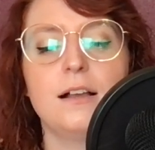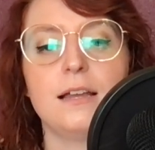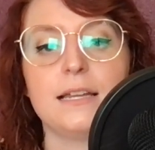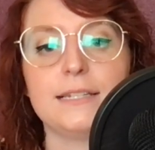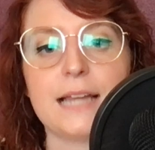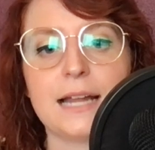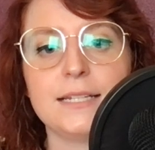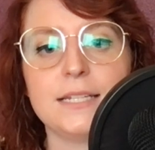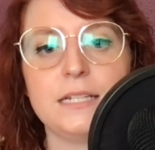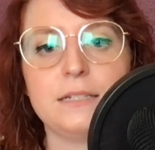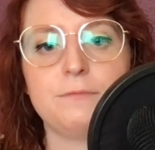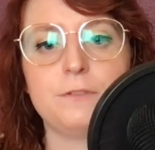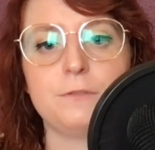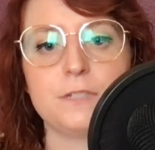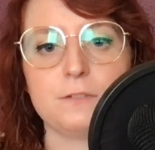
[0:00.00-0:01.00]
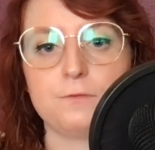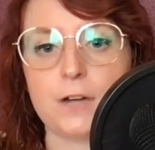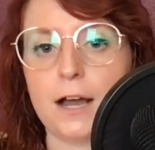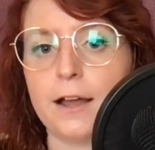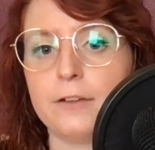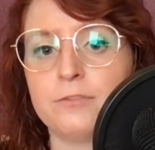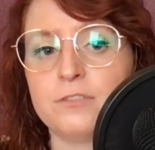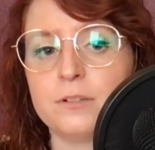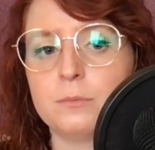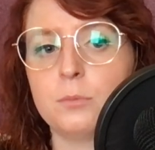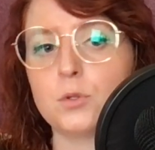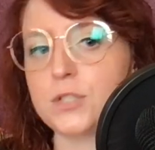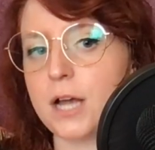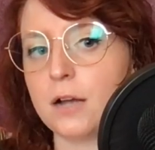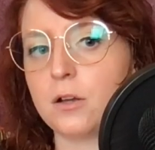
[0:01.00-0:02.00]
In 1955,
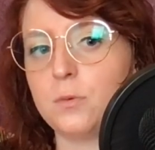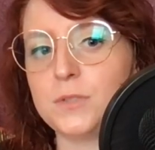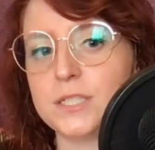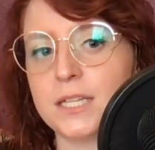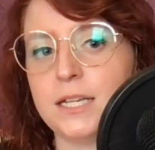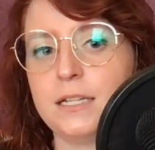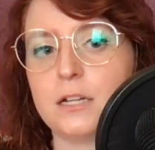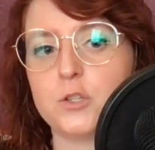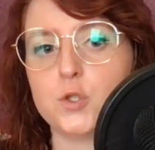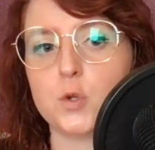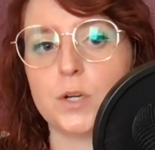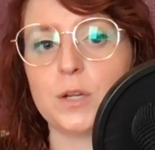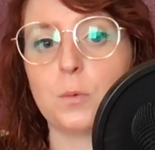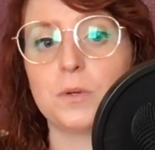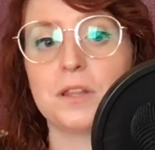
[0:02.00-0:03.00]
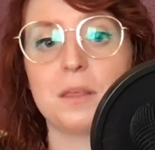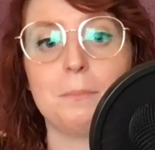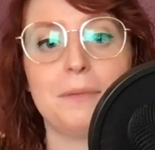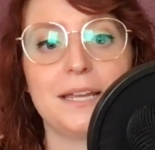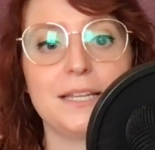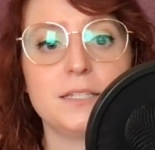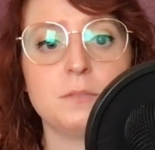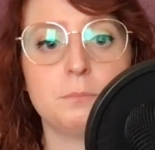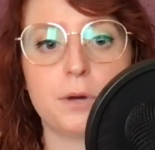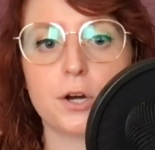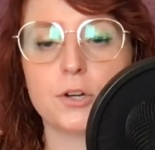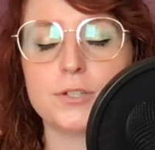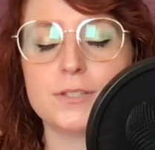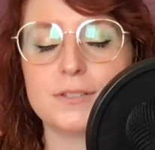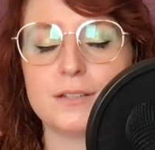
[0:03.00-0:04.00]
Portago was keen on joining one of the biggest
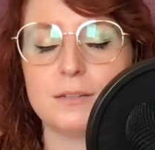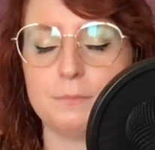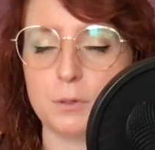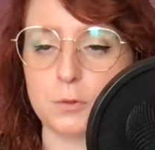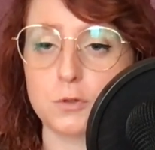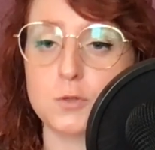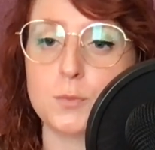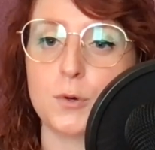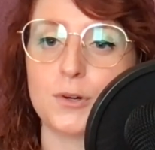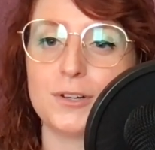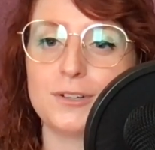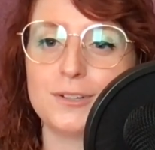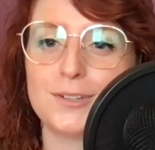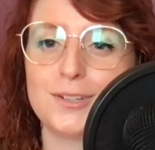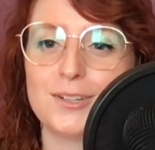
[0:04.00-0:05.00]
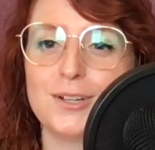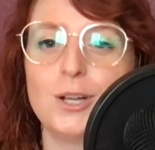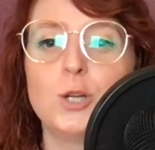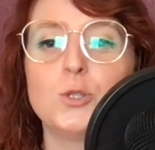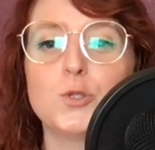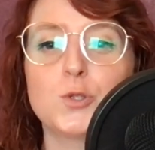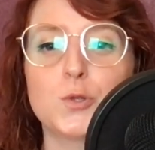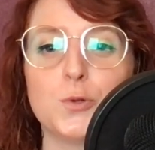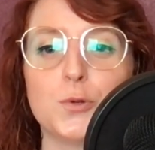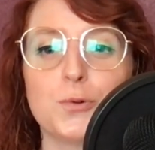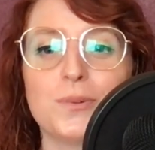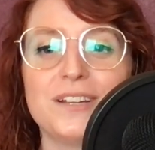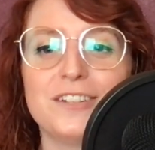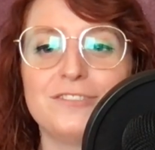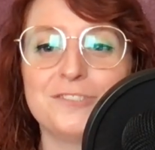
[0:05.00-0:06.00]
marques in motorsport,
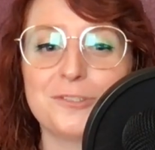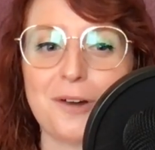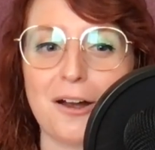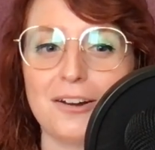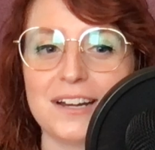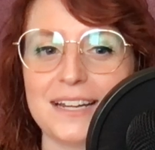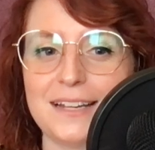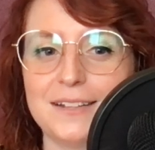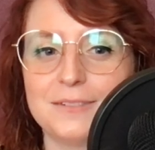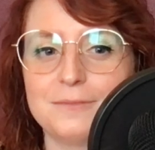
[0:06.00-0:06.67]
Scuderia Ferrari.